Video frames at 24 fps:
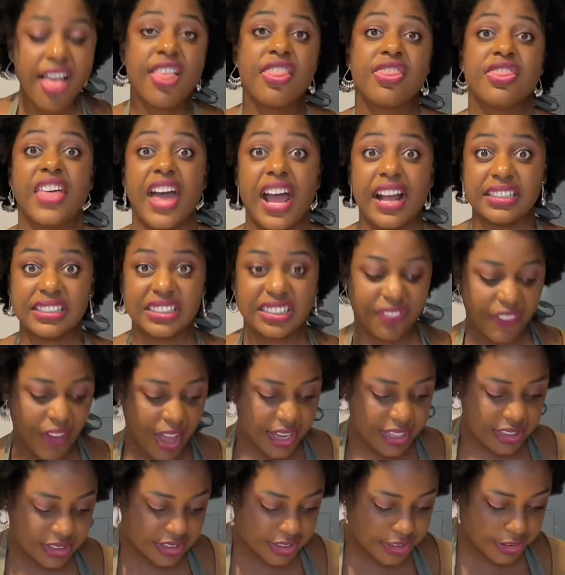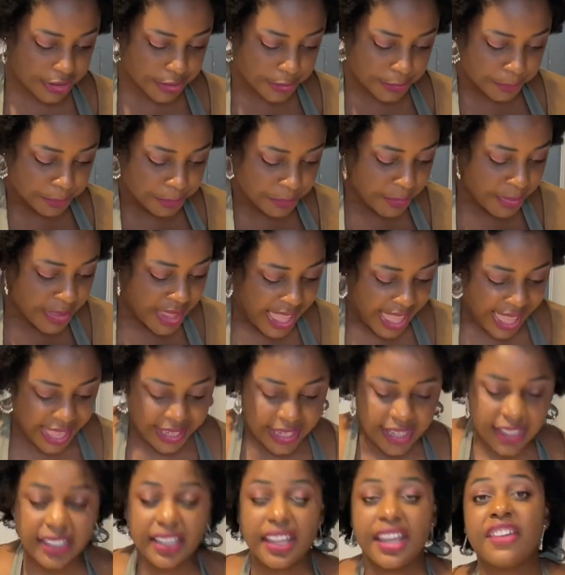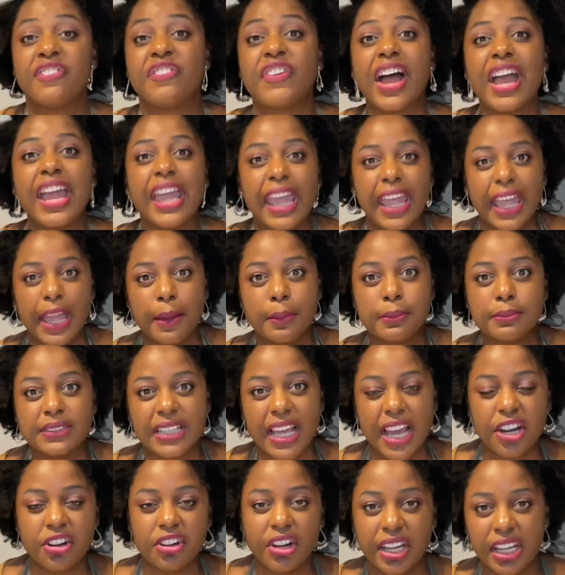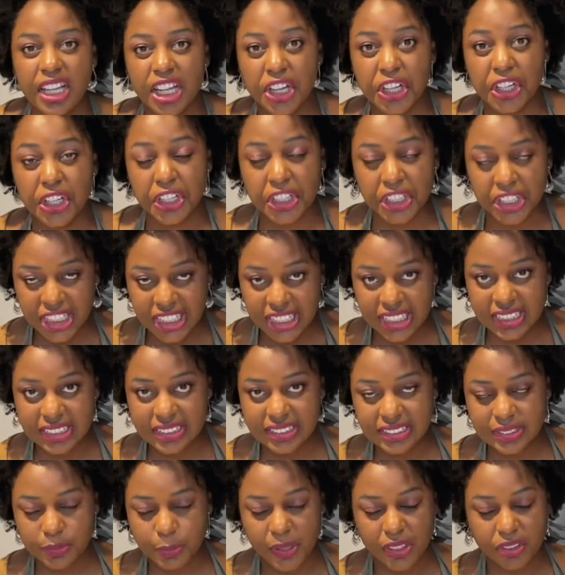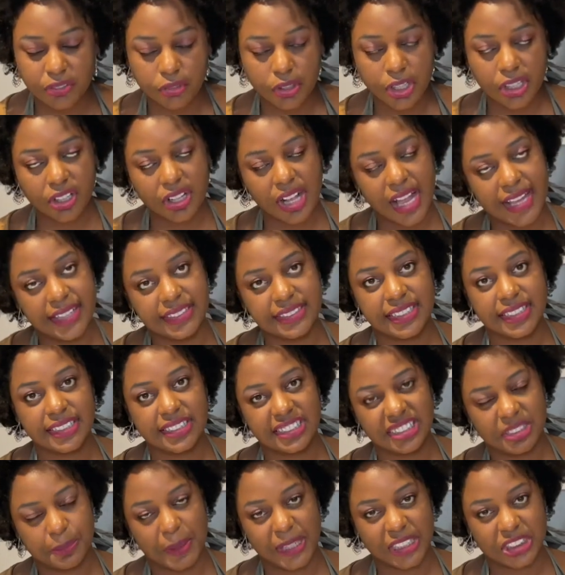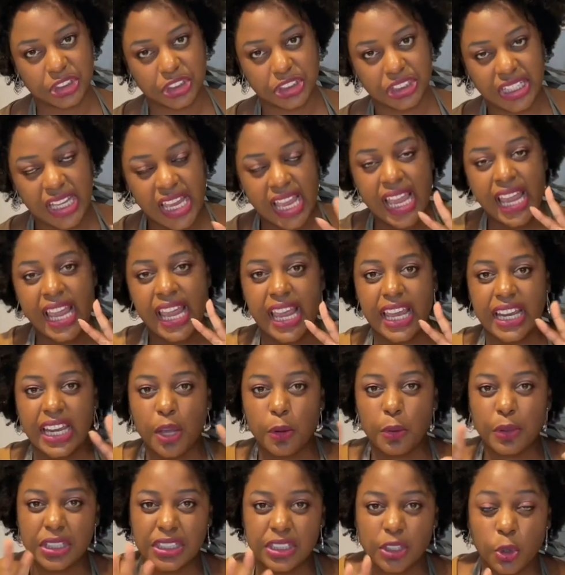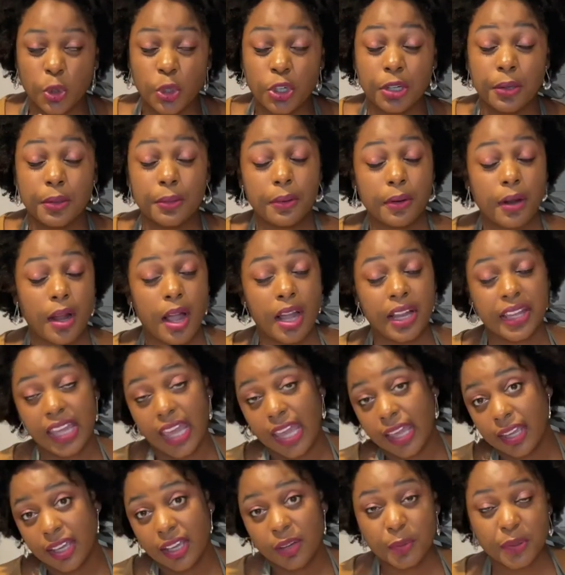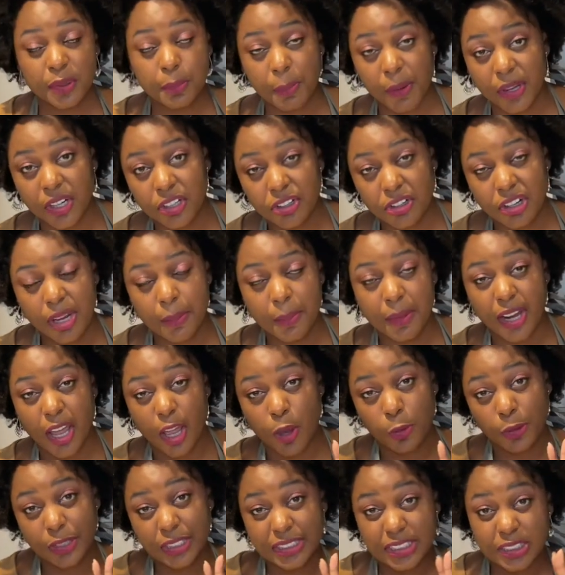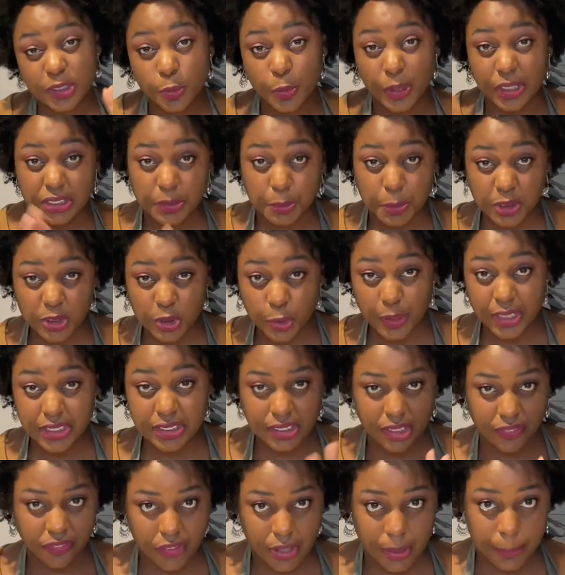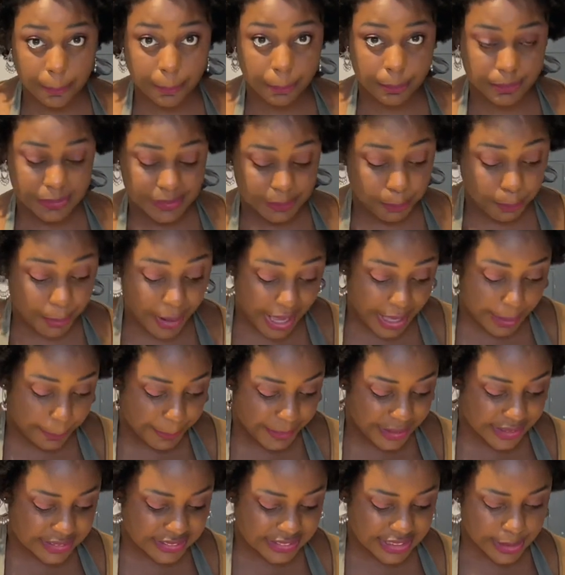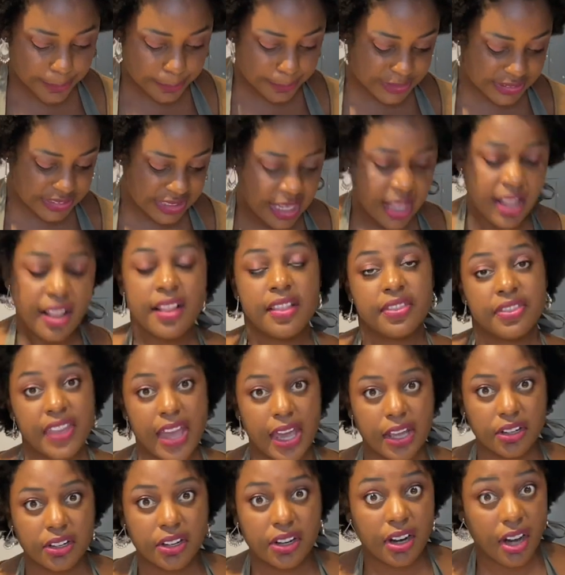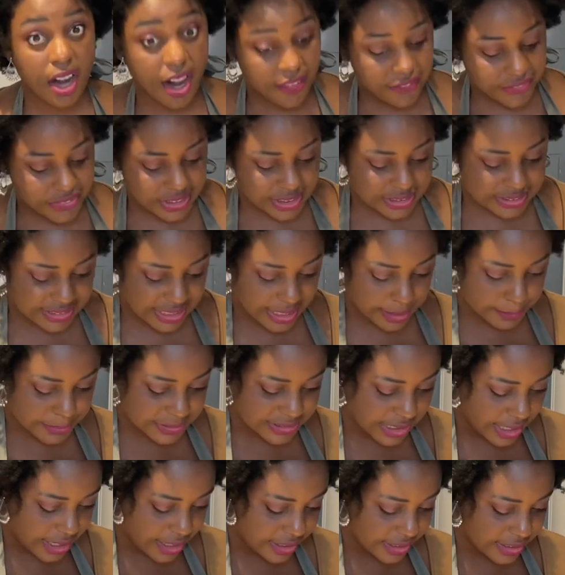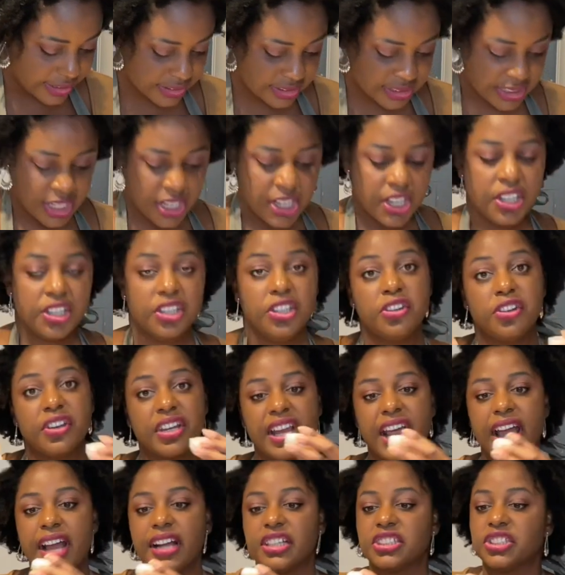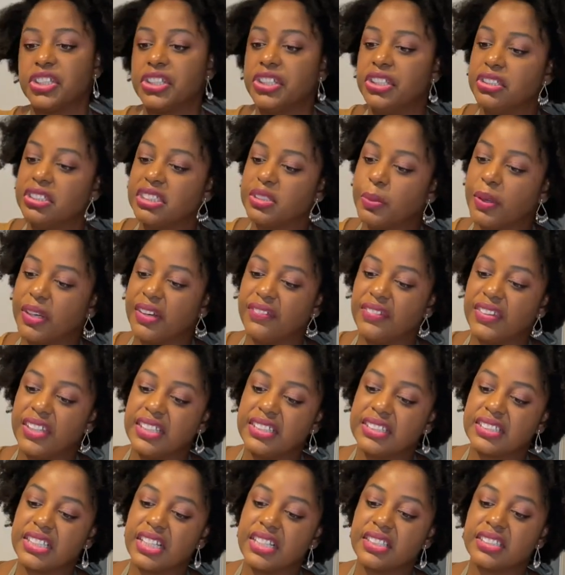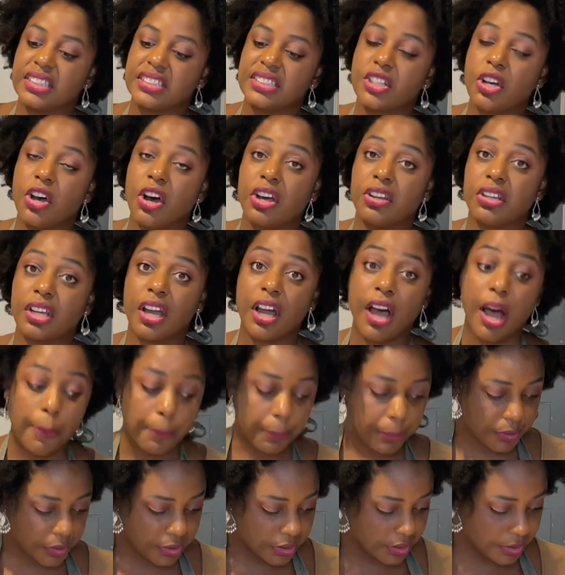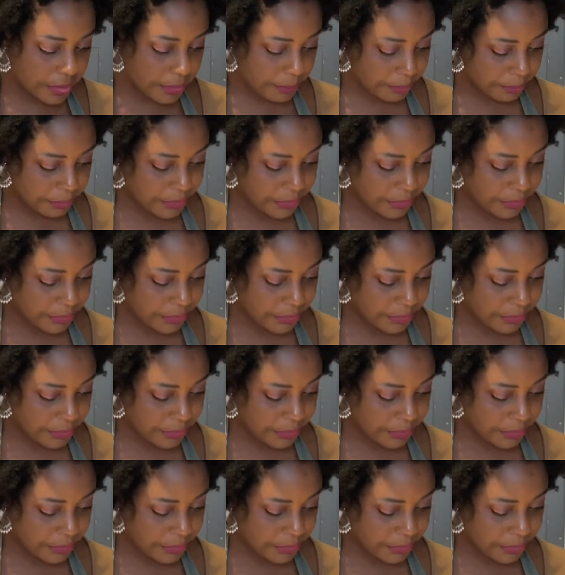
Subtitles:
that's fine too. And if I am decorating cookies with royal icing especially, and I want to, or a cake with buttercream, and I want to switch between different piping tips that are of the same size, you can actually use one of these things. It's called a coupler.